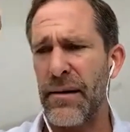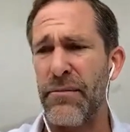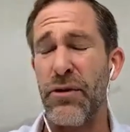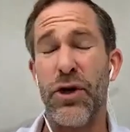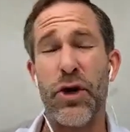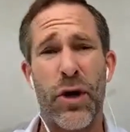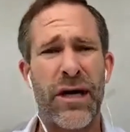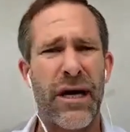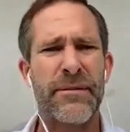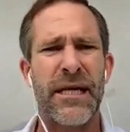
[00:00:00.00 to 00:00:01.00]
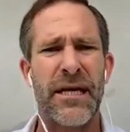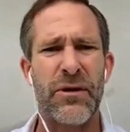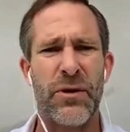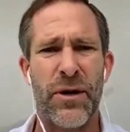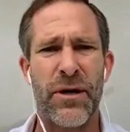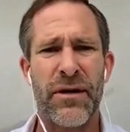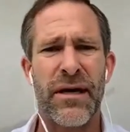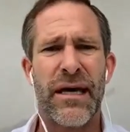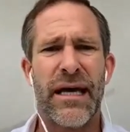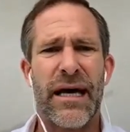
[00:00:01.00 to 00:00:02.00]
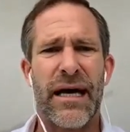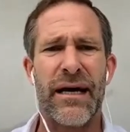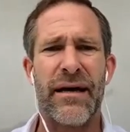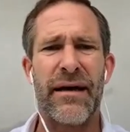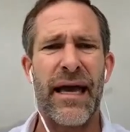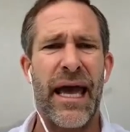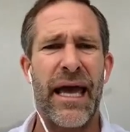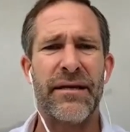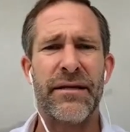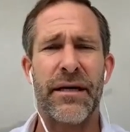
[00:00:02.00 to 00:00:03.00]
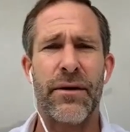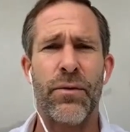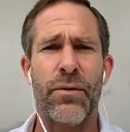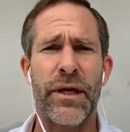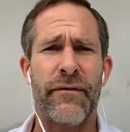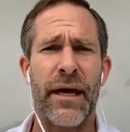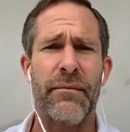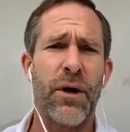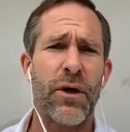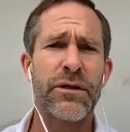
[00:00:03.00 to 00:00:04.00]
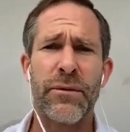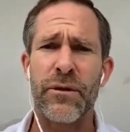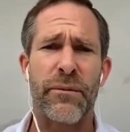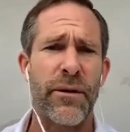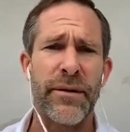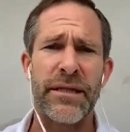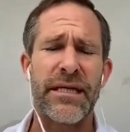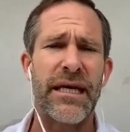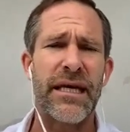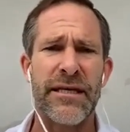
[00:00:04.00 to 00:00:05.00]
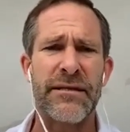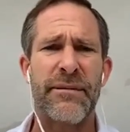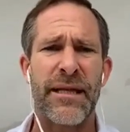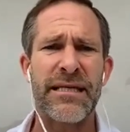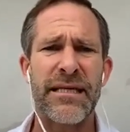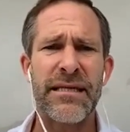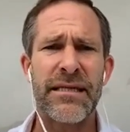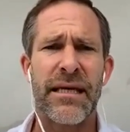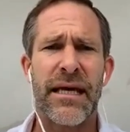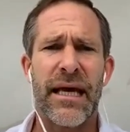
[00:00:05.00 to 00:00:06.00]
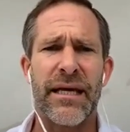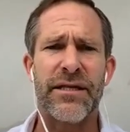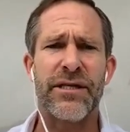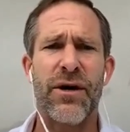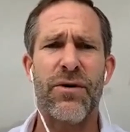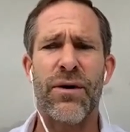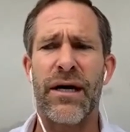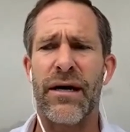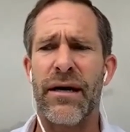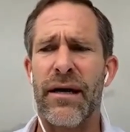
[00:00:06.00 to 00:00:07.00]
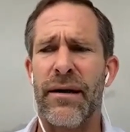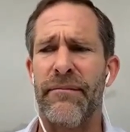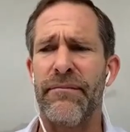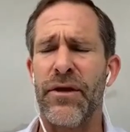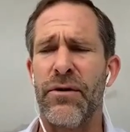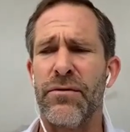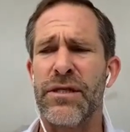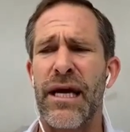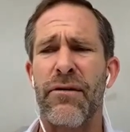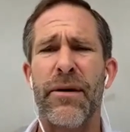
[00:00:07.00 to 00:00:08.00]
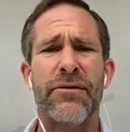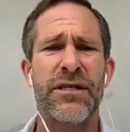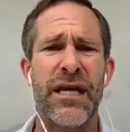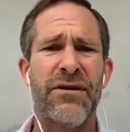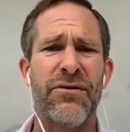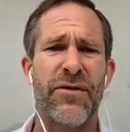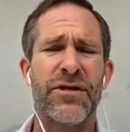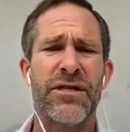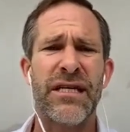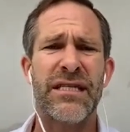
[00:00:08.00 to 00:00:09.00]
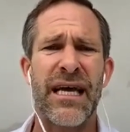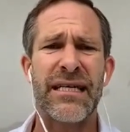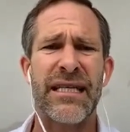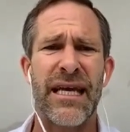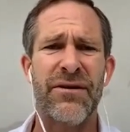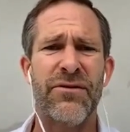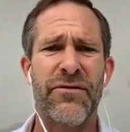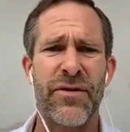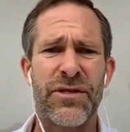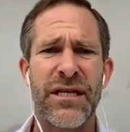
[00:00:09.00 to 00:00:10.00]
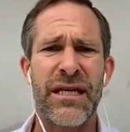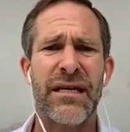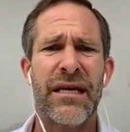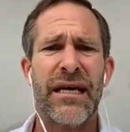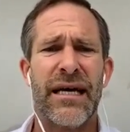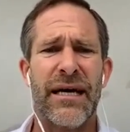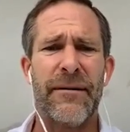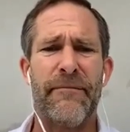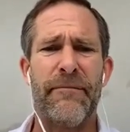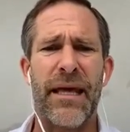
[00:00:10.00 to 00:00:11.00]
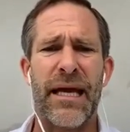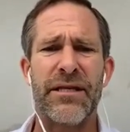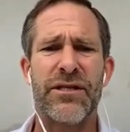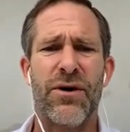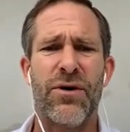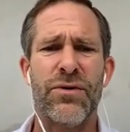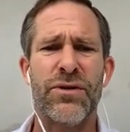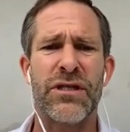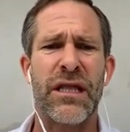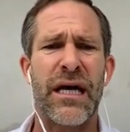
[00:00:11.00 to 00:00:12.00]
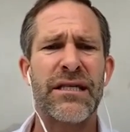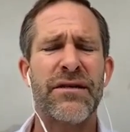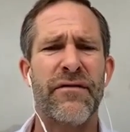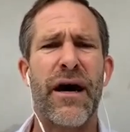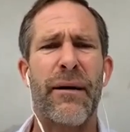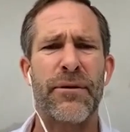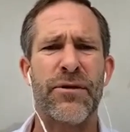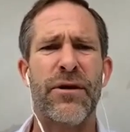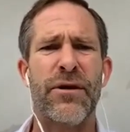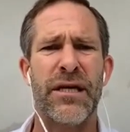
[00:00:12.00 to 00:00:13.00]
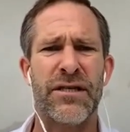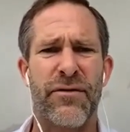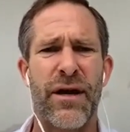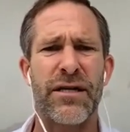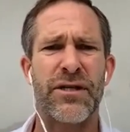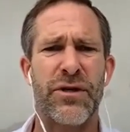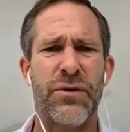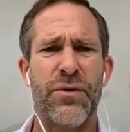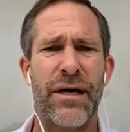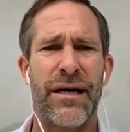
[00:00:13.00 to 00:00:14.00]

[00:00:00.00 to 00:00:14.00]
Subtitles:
New York, upstate New York, and multiple deployments in these places. And so, Sacramento State University, Sac State University. And so just lots of opportunities for us to